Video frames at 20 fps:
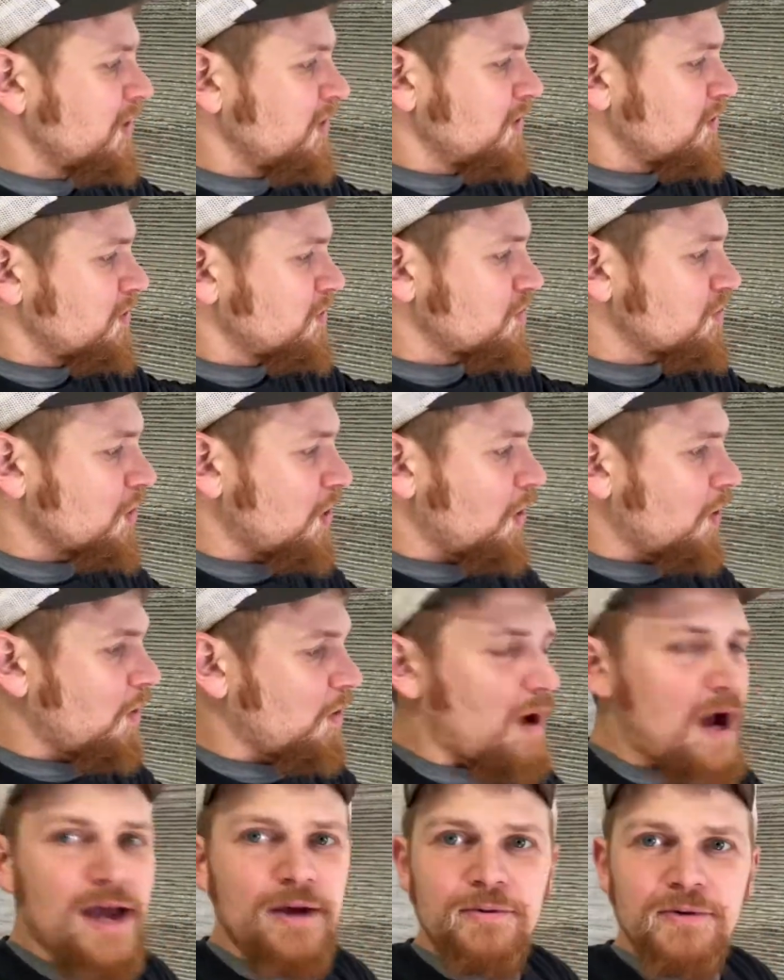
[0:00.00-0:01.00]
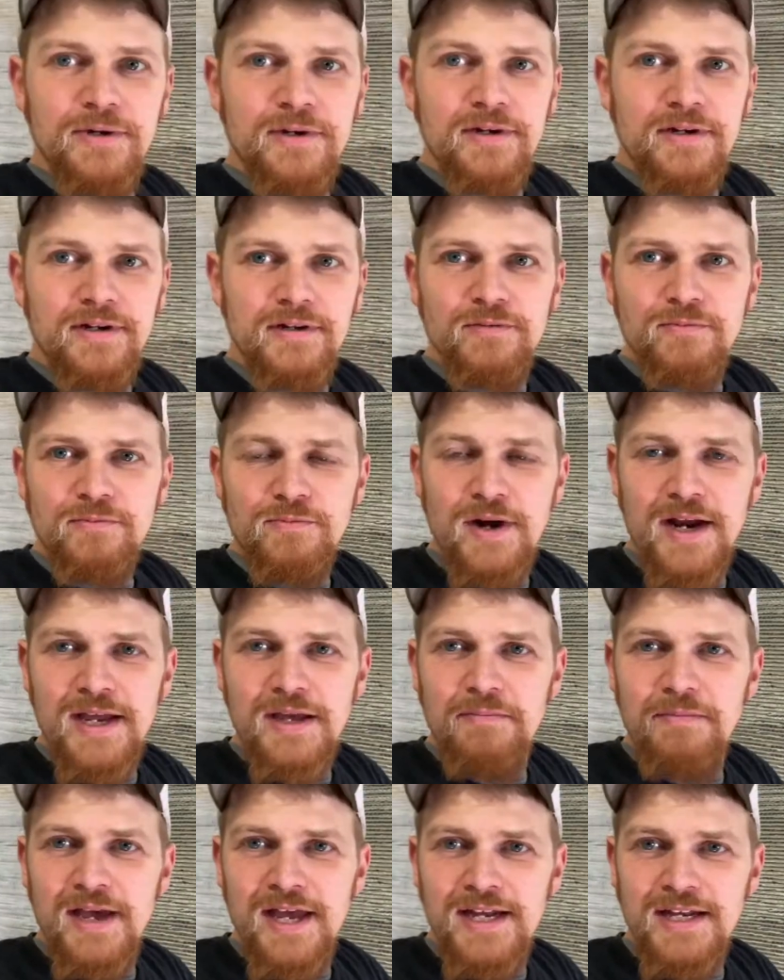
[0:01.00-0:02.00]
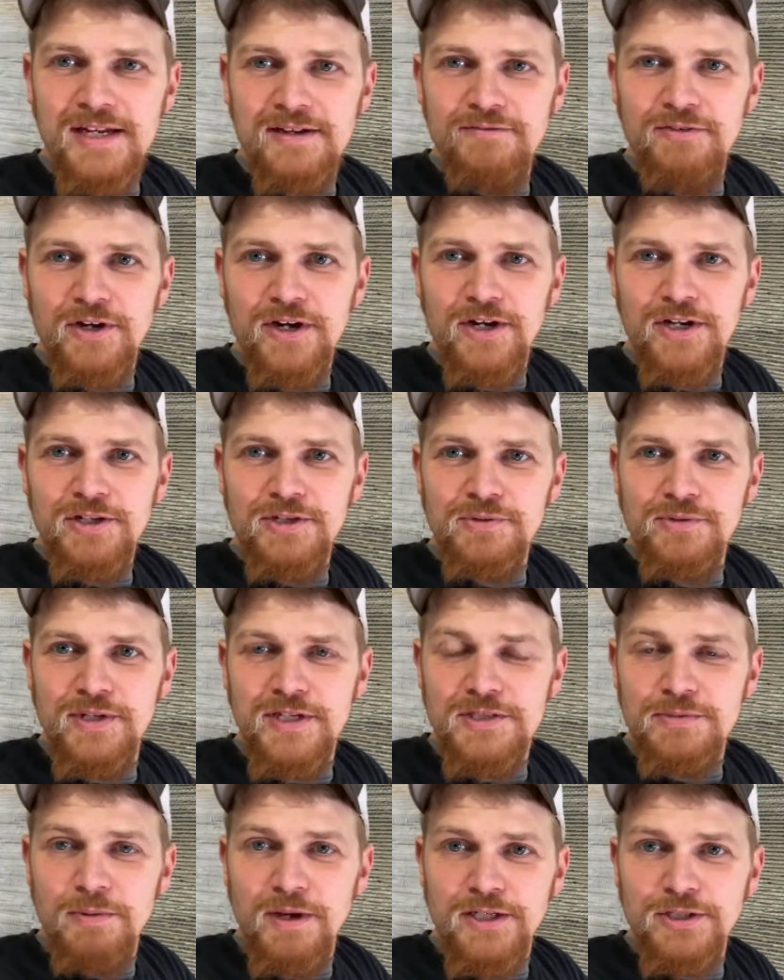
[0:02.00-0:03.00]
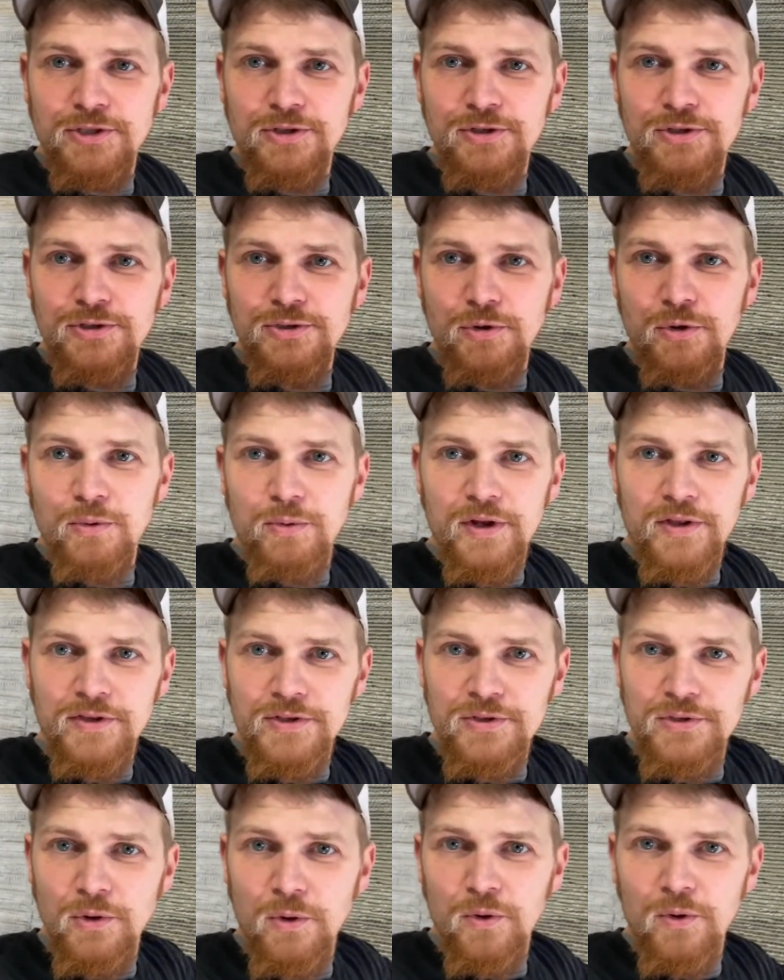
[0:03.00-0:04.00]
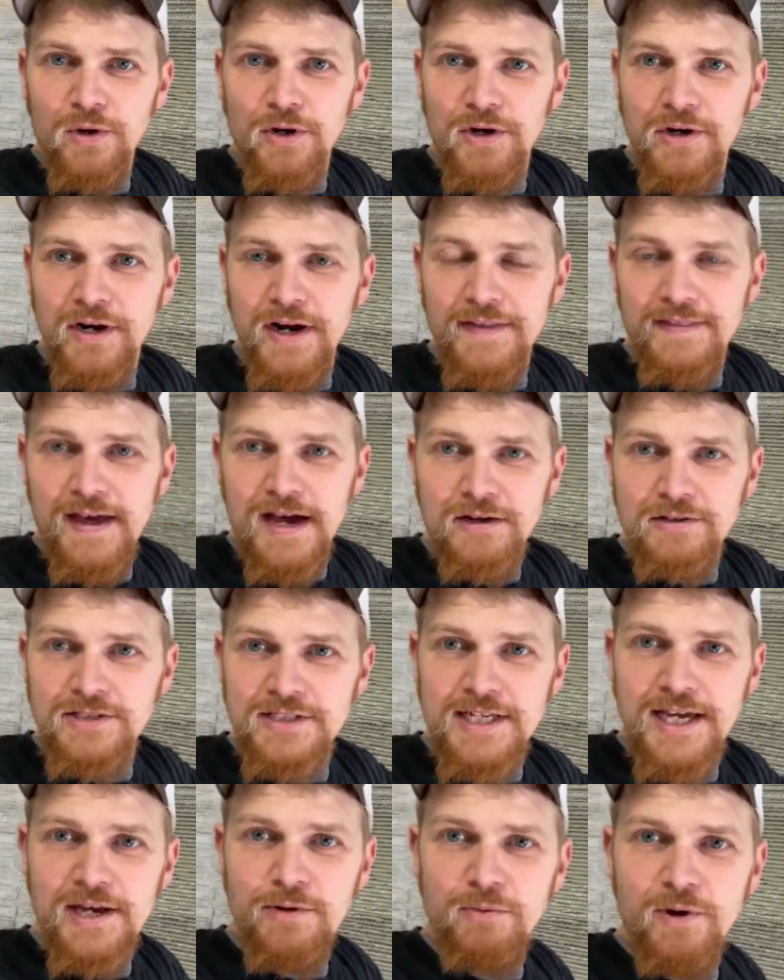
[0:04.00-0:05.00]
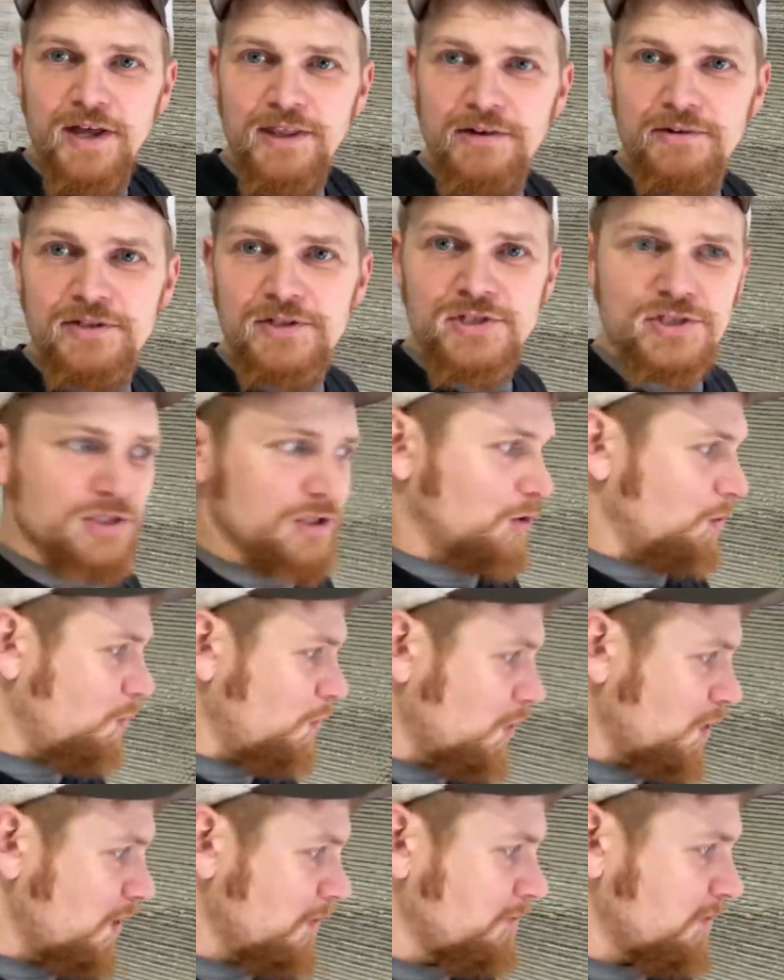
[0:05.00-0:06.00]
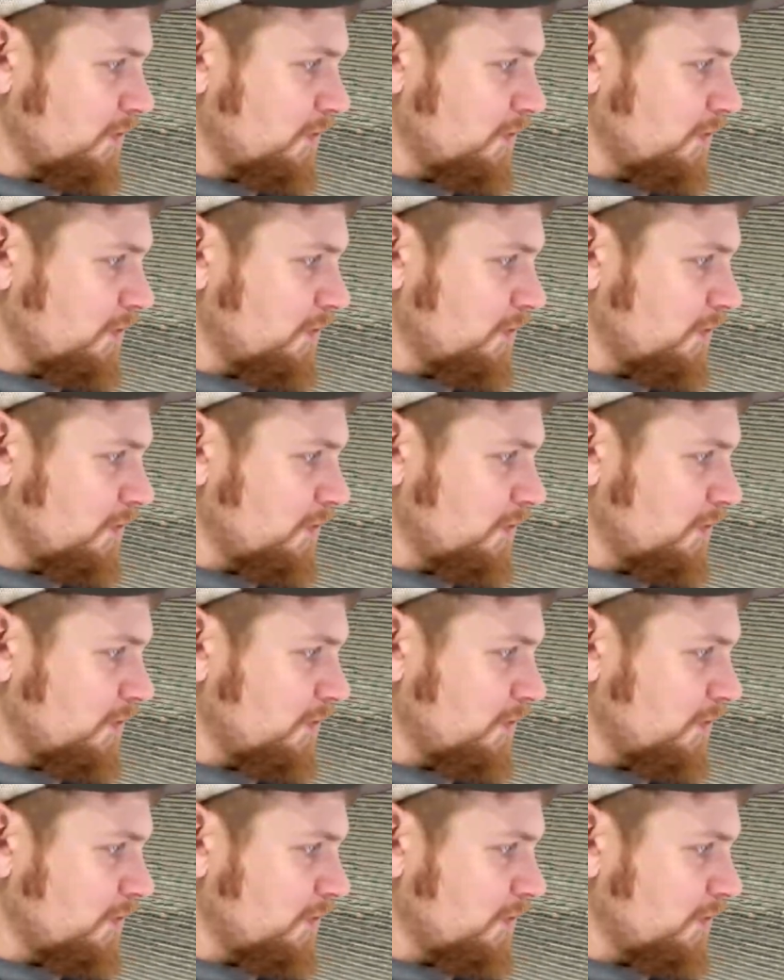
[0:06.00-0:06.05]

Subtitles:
So I would recommend, if you're gonna do this, make sure you do it while the door and the outside weather is still warm.